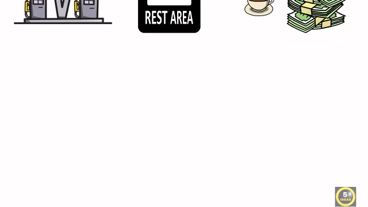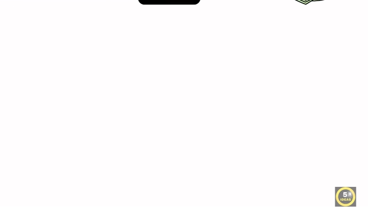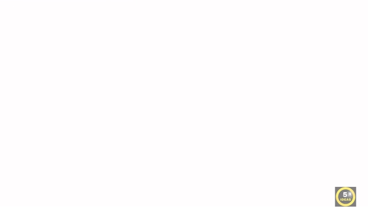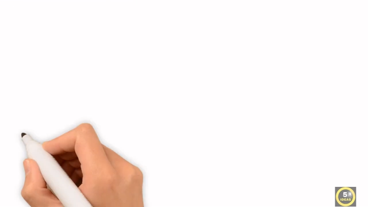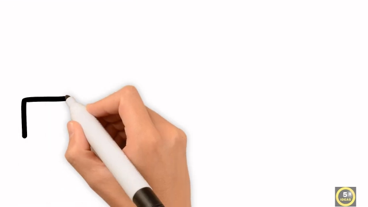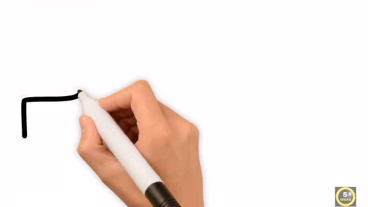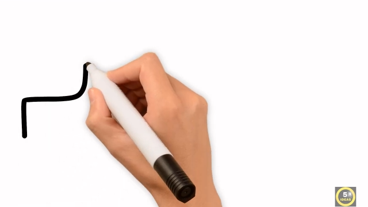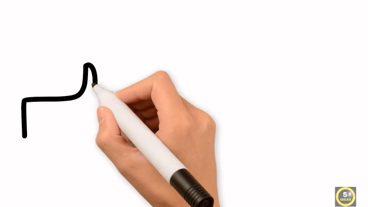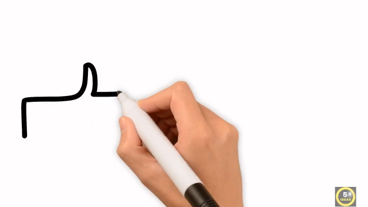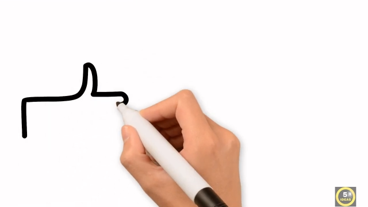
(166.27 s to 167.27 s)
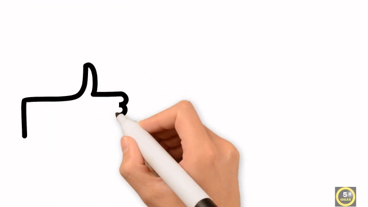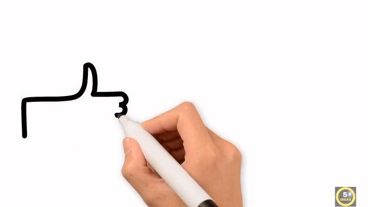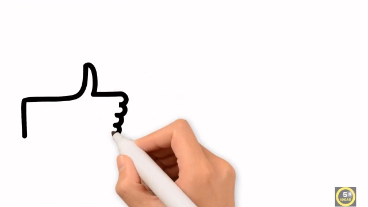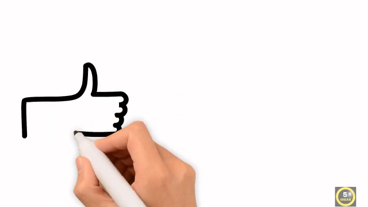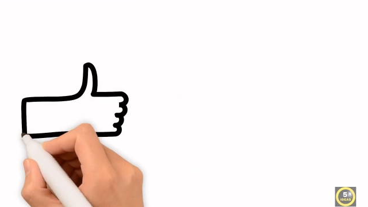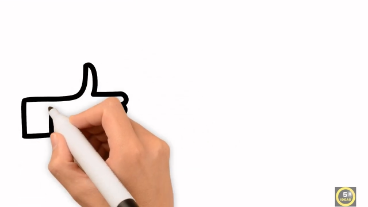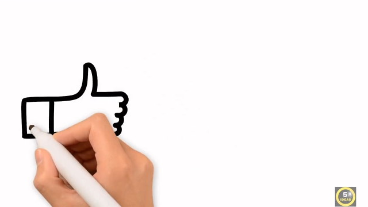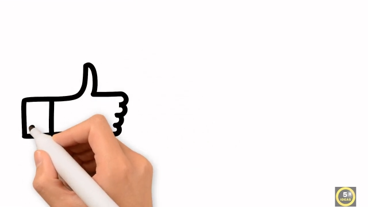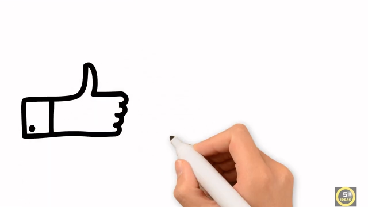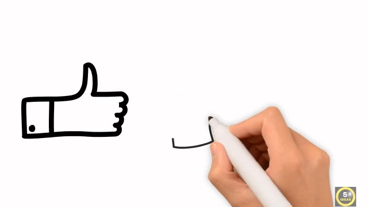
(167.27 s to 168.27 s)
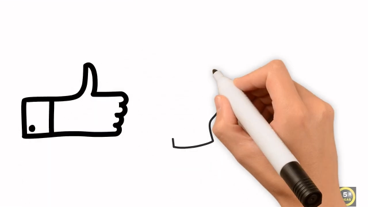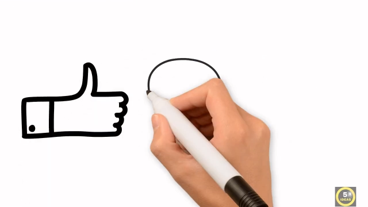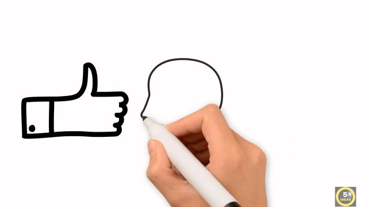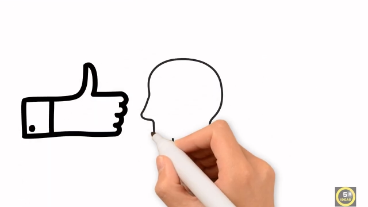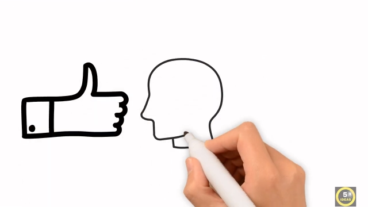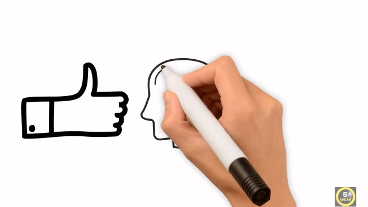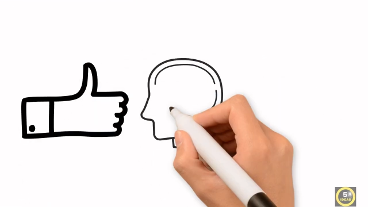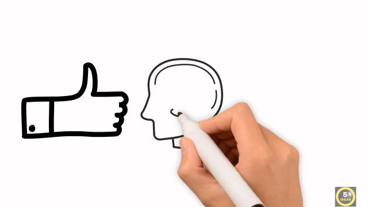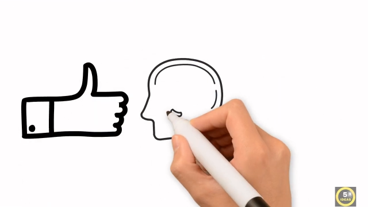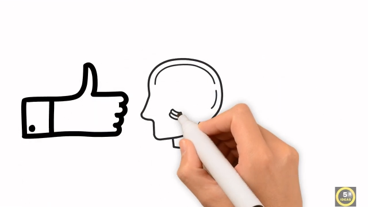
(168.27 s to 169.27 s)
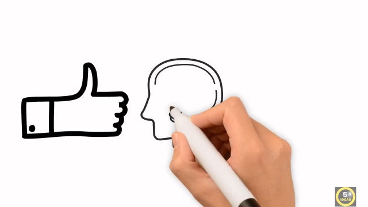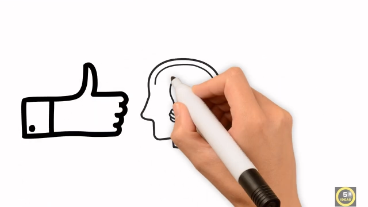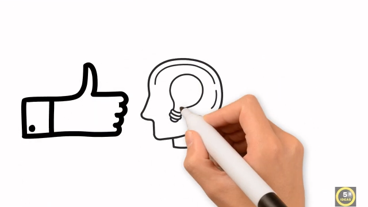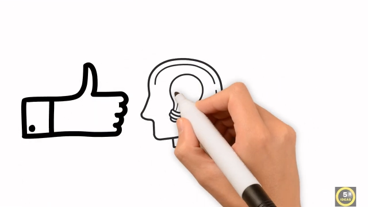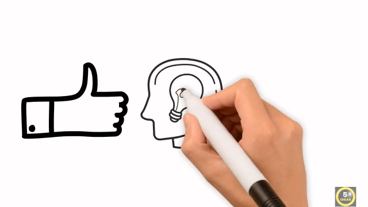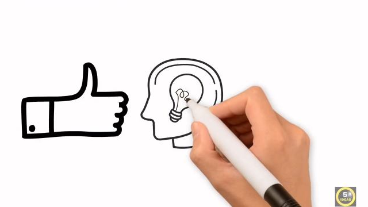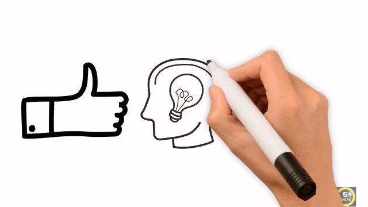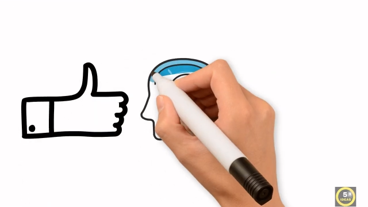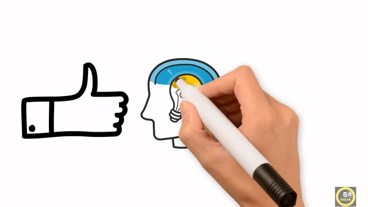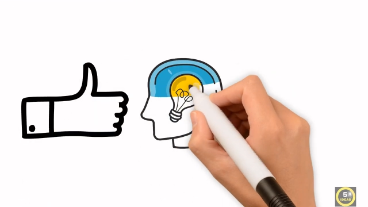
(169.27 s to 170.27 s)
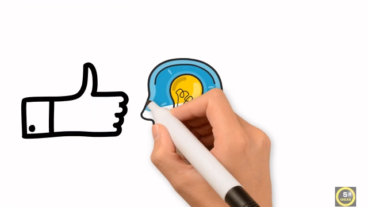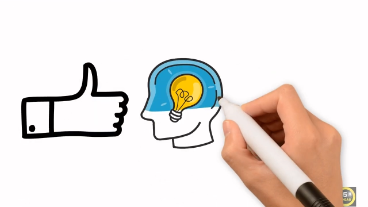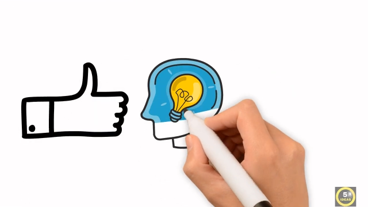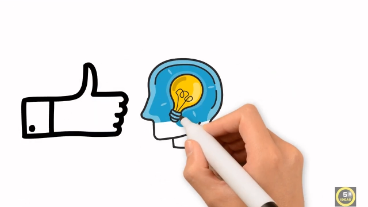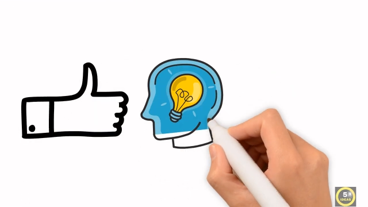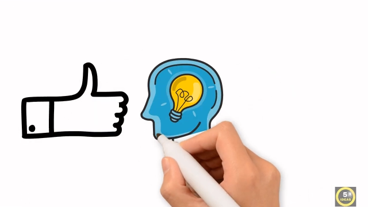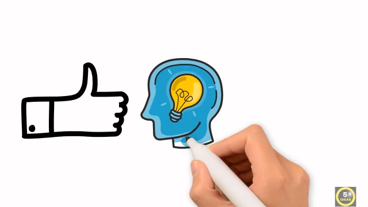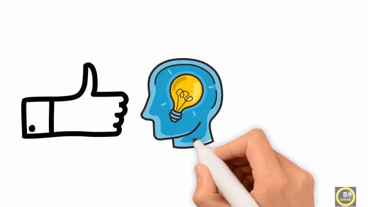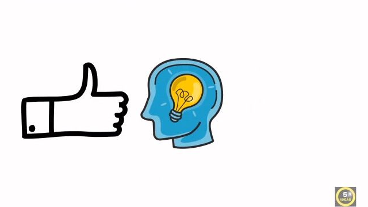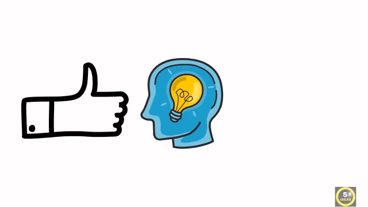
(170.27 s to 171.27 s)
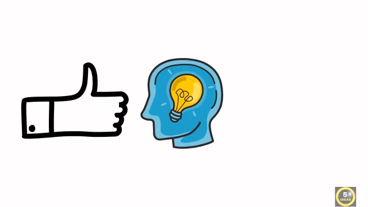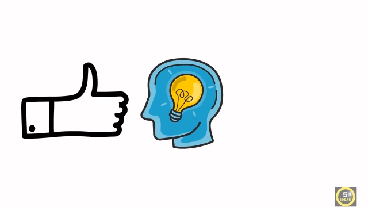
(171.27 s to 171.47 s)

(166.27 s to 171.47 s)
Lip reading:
Nobody's mouth can be seen.